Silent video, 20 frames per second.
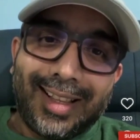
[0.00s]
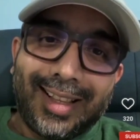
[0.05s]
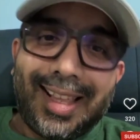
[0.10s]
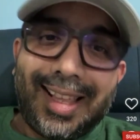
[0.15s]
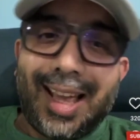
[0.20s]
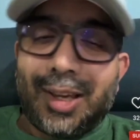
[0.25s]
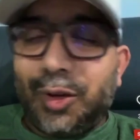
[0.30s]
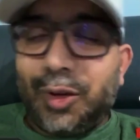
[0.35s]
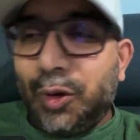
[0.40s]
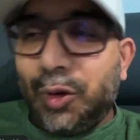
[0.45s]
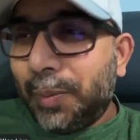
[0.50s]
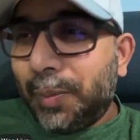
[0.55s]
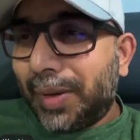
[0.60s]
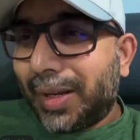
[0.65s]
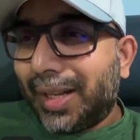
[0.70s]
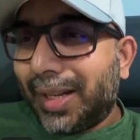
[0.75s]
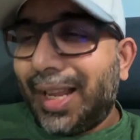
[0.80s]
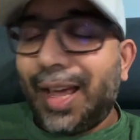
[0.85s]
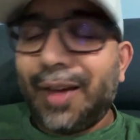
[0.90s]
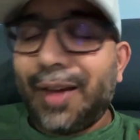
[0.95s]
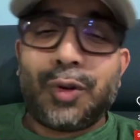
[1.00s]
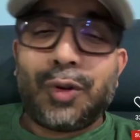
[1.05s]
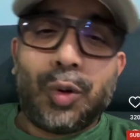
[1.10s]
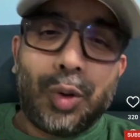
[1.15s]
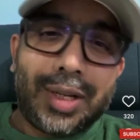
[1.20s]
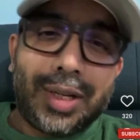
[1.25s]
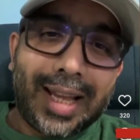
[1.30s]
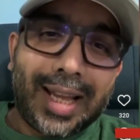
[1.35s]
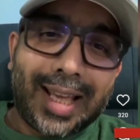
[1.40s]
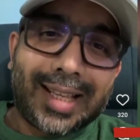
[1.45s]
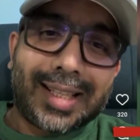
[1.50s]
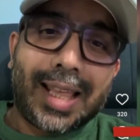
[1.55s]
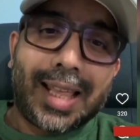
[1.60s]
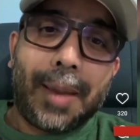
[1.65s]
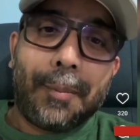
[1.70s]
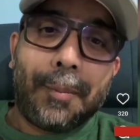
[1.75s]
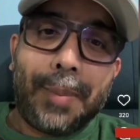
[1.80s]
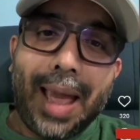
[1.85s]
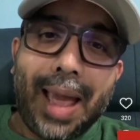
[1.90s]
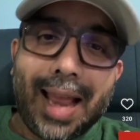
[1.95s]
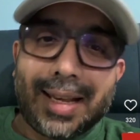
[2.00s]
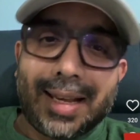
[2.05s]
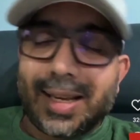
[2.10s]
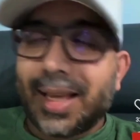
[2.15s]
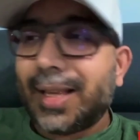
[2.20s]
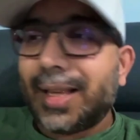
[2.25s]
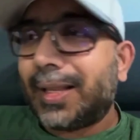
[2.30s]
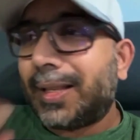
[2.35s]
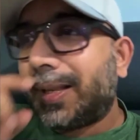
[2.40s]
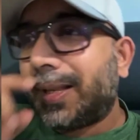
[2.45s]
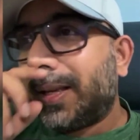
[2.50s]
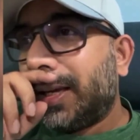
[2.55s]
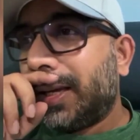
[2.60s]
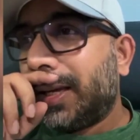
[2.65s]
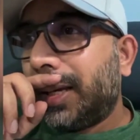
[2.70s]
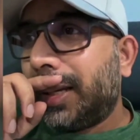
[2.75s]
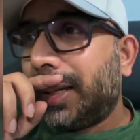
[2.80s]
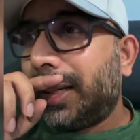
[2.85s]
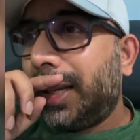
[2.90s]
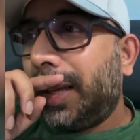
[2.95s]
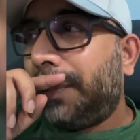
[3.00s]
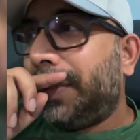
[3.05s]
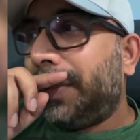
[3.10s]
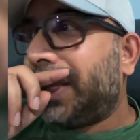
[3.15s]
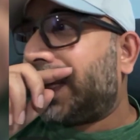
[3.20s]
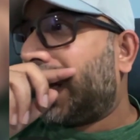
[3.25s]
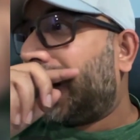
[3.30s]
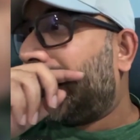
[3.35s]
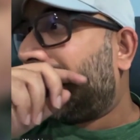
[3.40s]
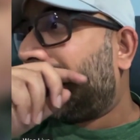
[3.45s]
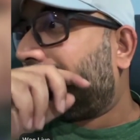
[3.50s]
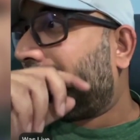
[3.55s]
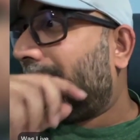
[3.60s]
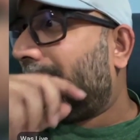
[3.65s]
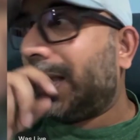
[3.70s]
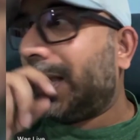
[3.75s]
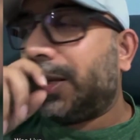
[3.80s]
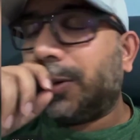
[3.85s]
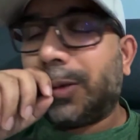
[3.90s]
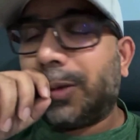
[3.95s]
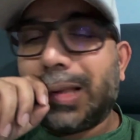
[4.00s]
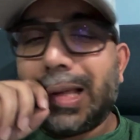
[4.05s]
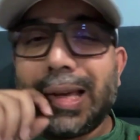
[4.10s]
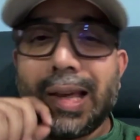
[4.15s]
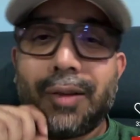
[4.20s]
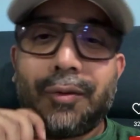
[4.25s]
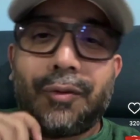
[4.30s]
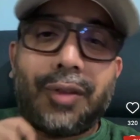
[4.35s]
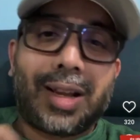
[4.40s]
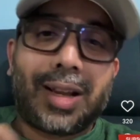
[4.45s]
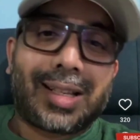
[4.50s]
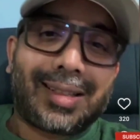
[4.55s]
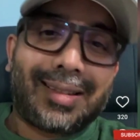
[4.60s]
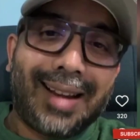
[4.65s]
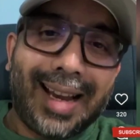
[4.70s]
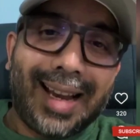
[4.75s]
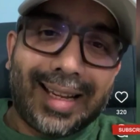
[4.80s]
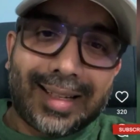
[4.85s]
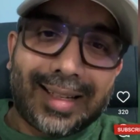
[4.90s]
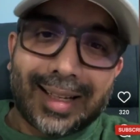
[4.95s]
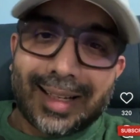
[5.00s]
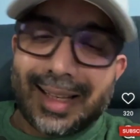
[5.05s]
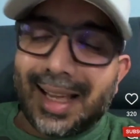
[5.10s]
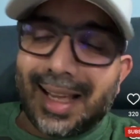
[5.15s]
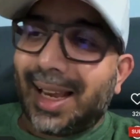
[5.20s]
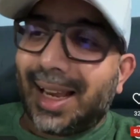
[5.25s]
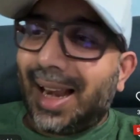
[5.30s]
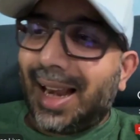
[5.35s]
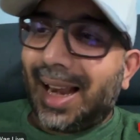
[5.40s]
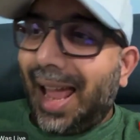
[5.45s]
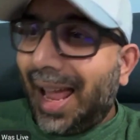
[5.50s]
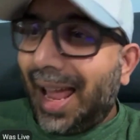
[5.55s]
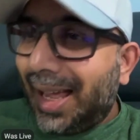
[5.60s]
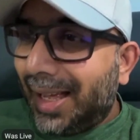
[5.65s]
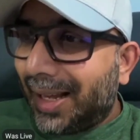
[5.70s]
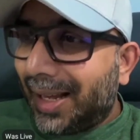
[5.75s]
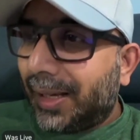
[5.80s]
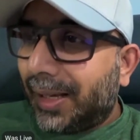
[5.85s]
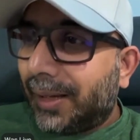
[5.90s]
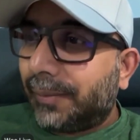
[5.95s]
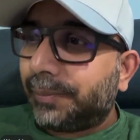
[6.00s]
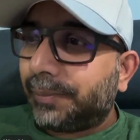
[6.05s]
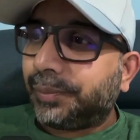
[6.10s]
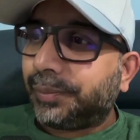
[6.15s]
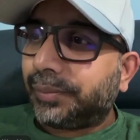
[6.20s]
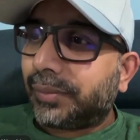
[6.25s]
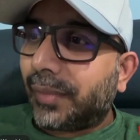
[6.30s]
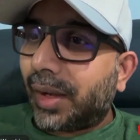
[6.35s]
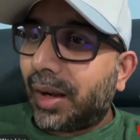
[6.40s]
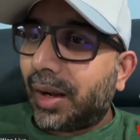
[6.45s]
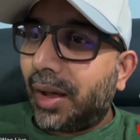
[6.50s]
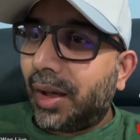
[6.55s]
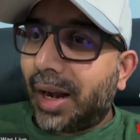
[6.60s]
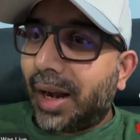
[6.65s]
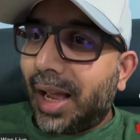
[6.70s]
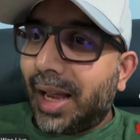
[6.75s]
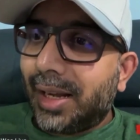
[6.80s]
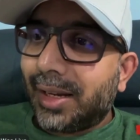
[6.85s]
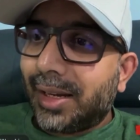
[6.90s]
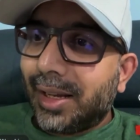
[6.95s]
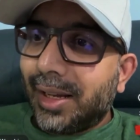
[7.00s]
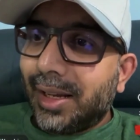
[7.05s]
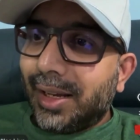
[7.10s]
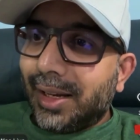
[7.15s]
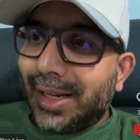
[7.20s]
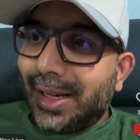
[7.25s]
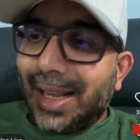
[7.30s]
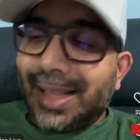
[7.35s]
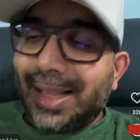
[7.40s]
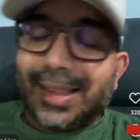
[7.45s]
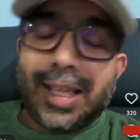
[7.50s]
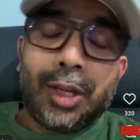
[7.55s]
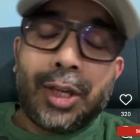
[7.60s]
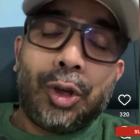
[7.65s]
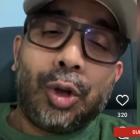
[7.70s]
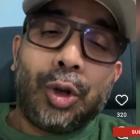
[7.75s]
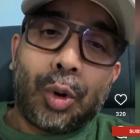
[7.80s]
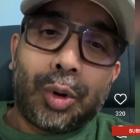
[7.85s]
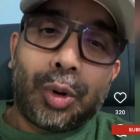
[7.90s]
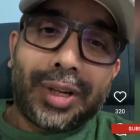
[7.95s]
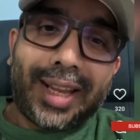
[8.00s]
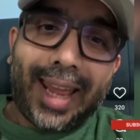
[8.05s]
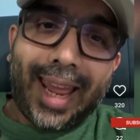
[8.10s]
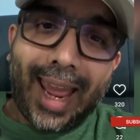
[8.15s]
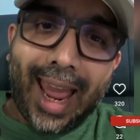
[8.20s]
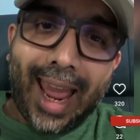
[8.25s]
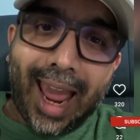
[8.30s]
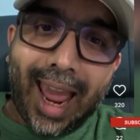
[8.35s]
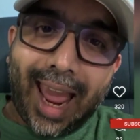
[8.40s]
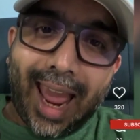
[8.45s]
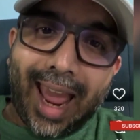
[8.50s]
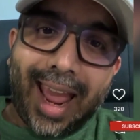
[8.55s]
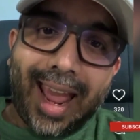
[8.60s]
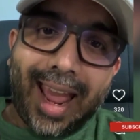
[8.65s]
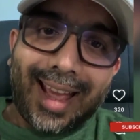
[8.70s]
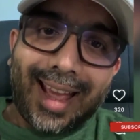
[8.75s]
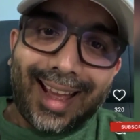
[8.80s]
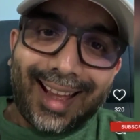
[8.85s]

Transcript: They are human. They have good days. They have bad days. They misunderstand you. They get frustrated. They get angry. All right, they think you don't care.